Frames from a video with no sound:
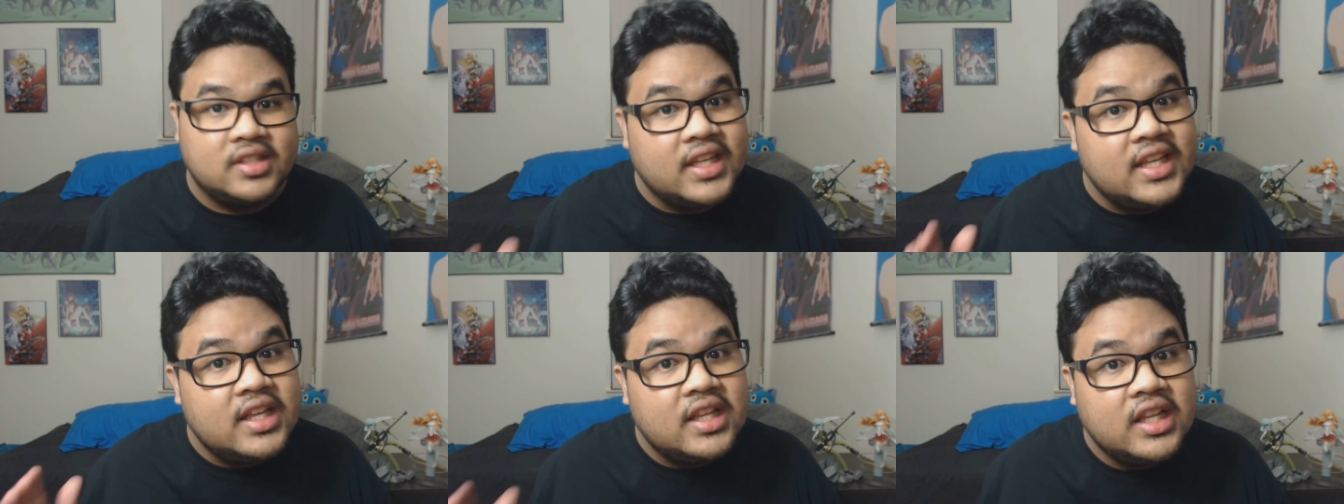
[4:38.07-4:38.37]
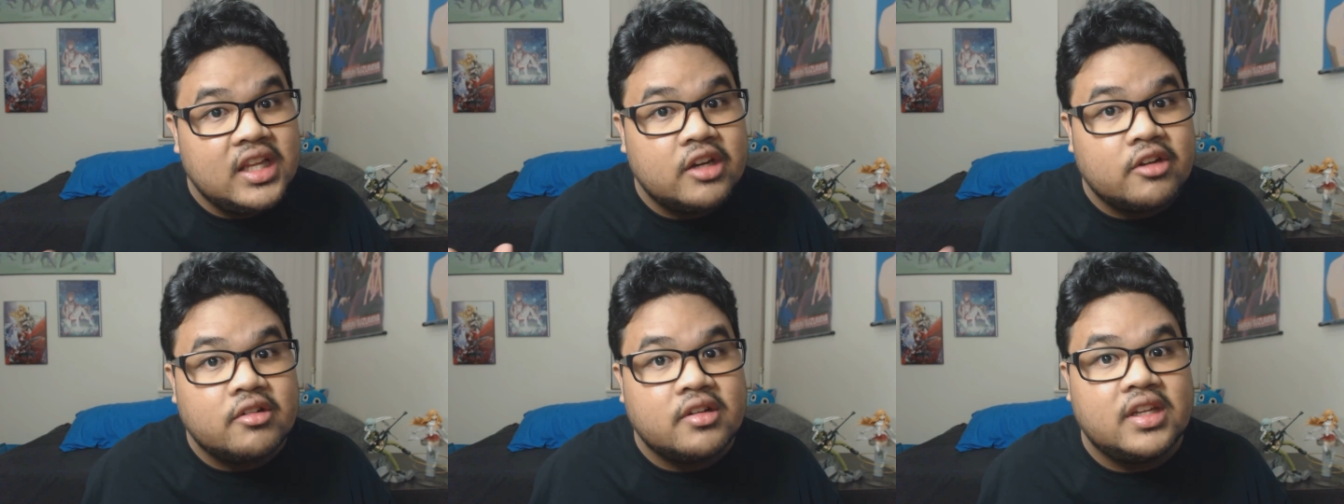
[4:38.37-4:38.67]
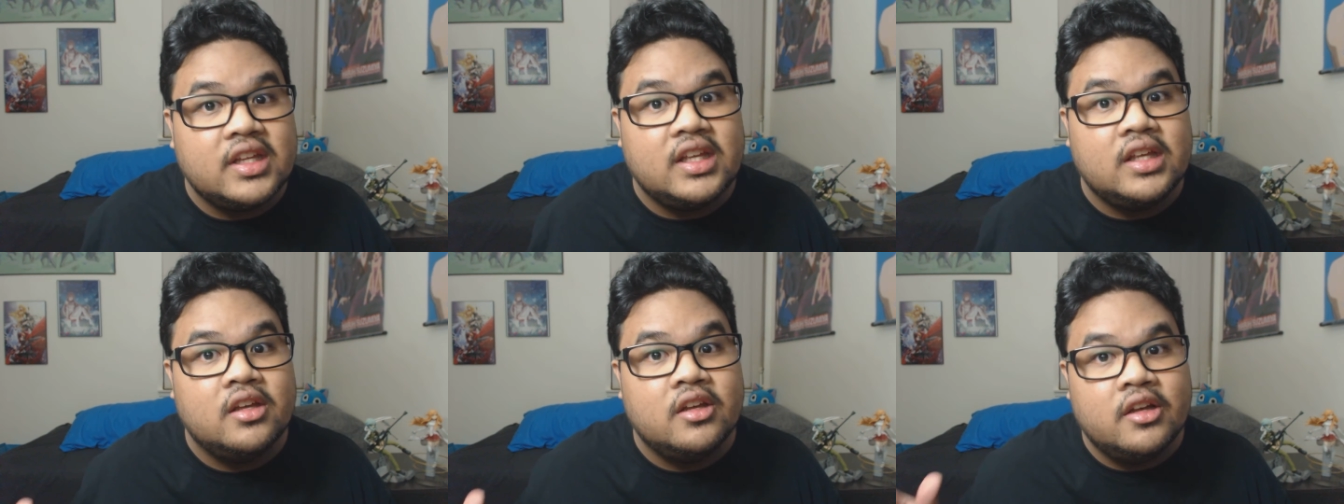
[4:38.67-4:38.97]
He
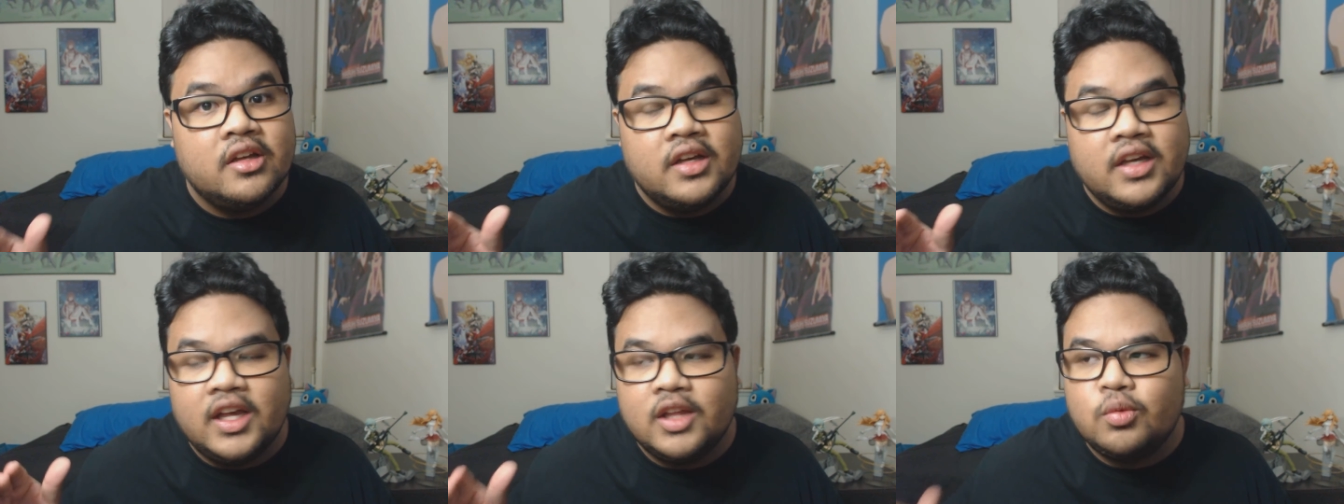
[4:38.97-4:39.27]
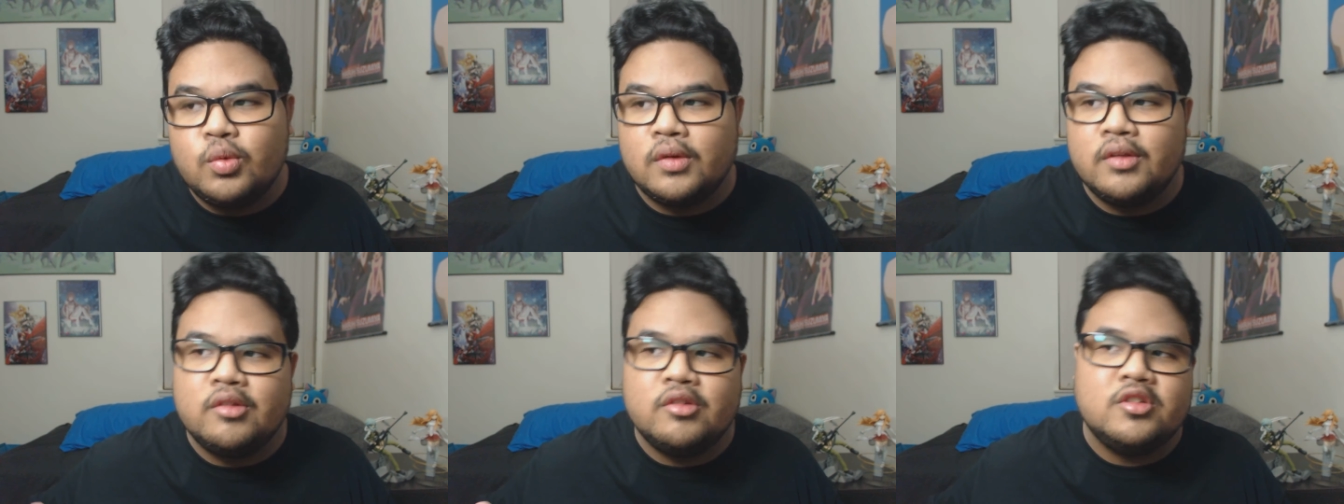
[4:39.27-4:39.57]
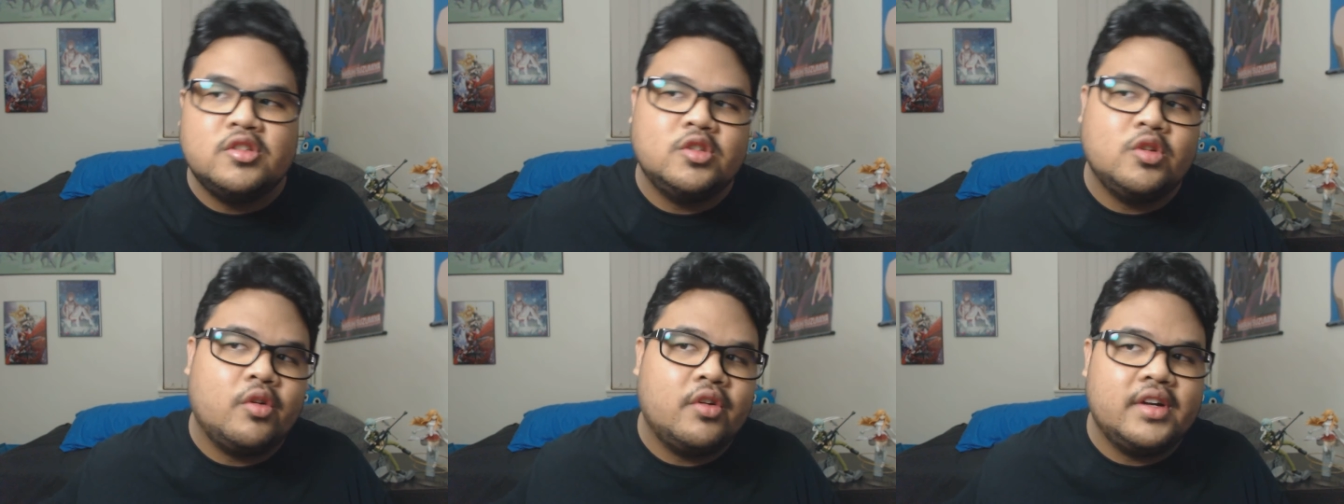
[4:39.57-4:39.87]
literally, it's one of
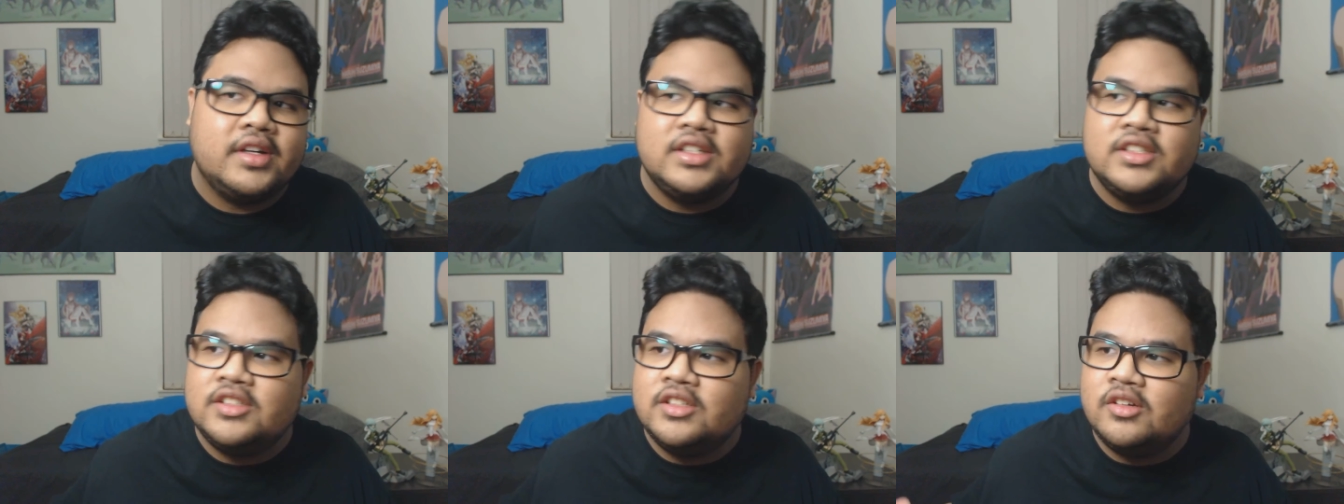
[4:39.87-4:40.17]
those stories,